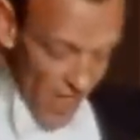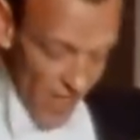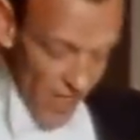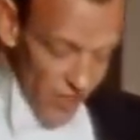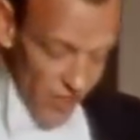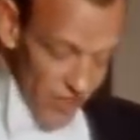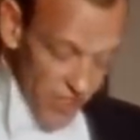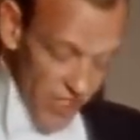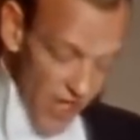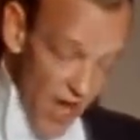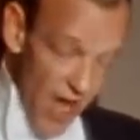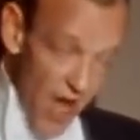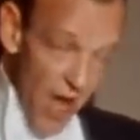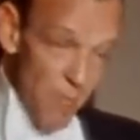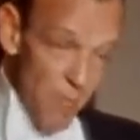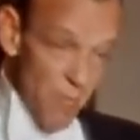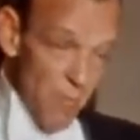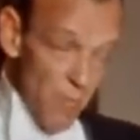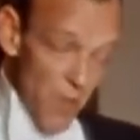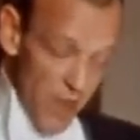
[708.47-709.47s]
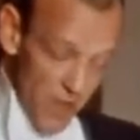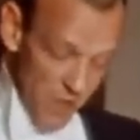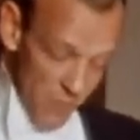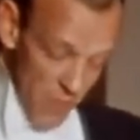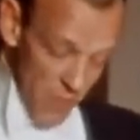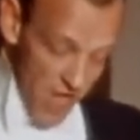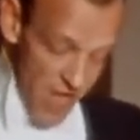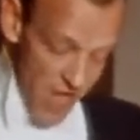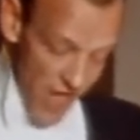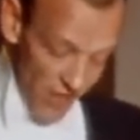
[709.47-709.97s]
another
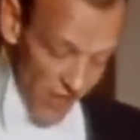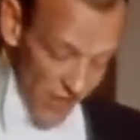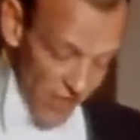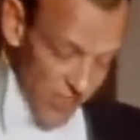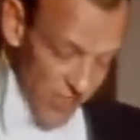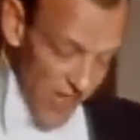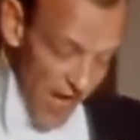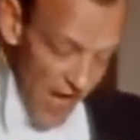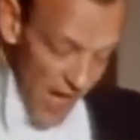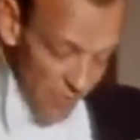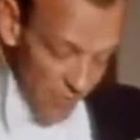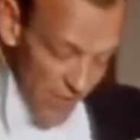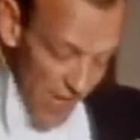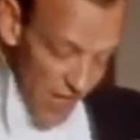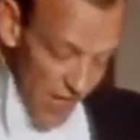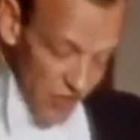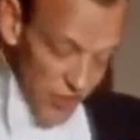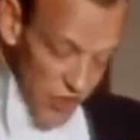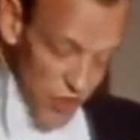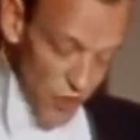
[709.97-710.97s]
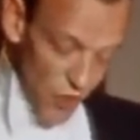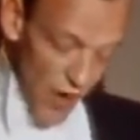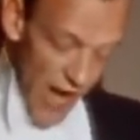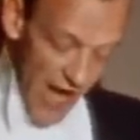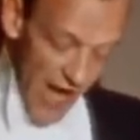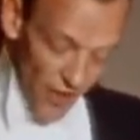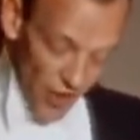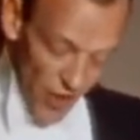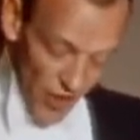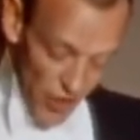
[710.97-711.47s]
time, another time down at the
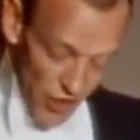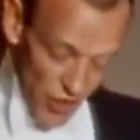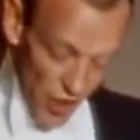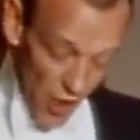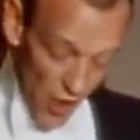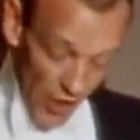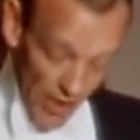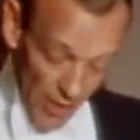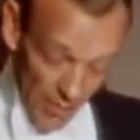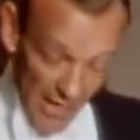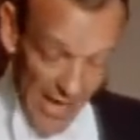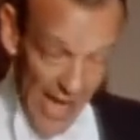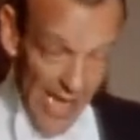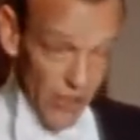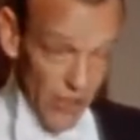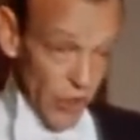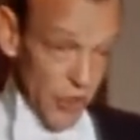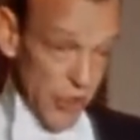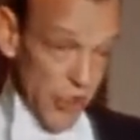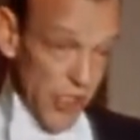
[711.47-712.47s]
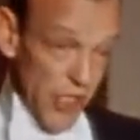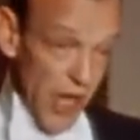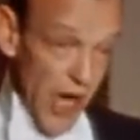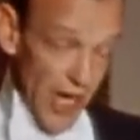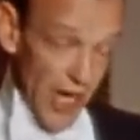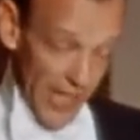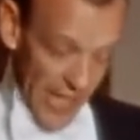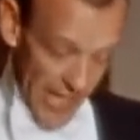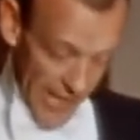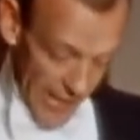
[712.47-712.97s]
Shrine Auditorium, an actor
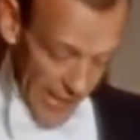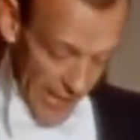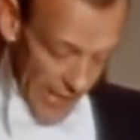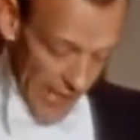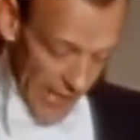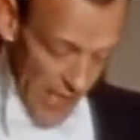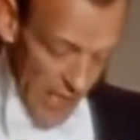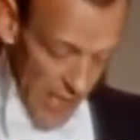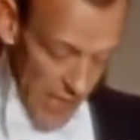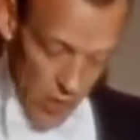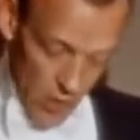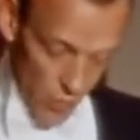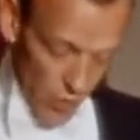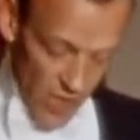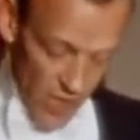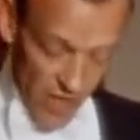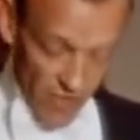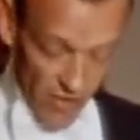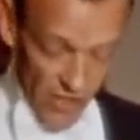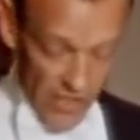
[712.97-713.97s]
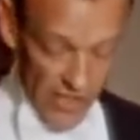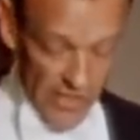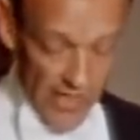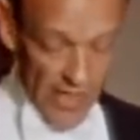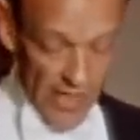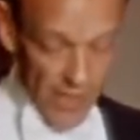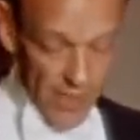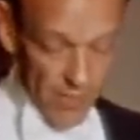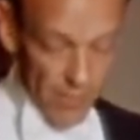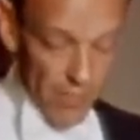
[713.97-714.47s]
started in. We never did
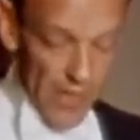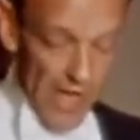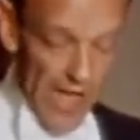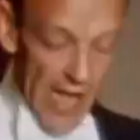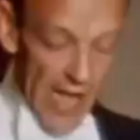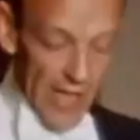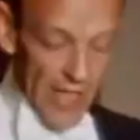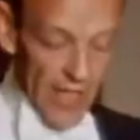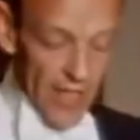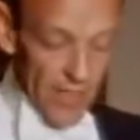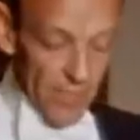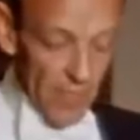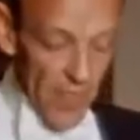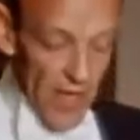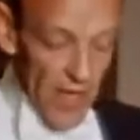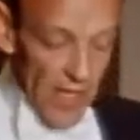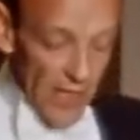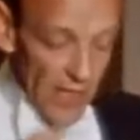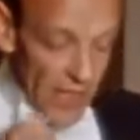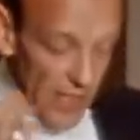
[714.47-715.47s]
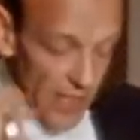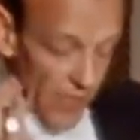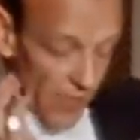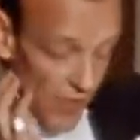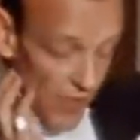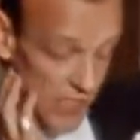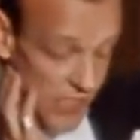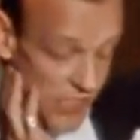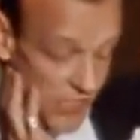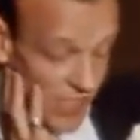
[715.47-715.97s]
get him back.
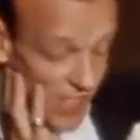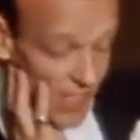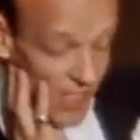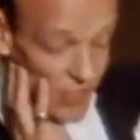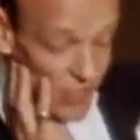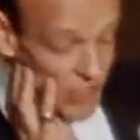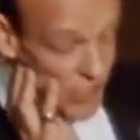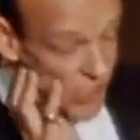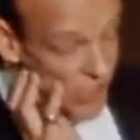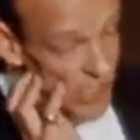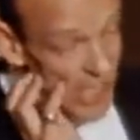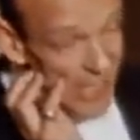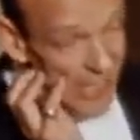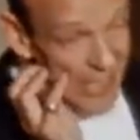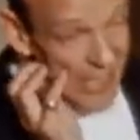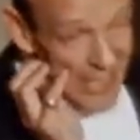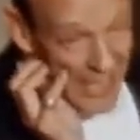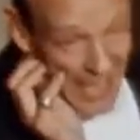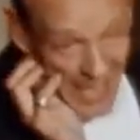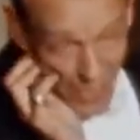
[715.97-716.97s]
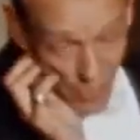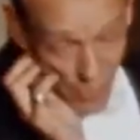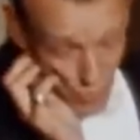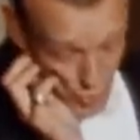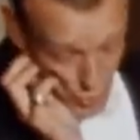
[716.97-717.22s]
This, uh, this is not a gag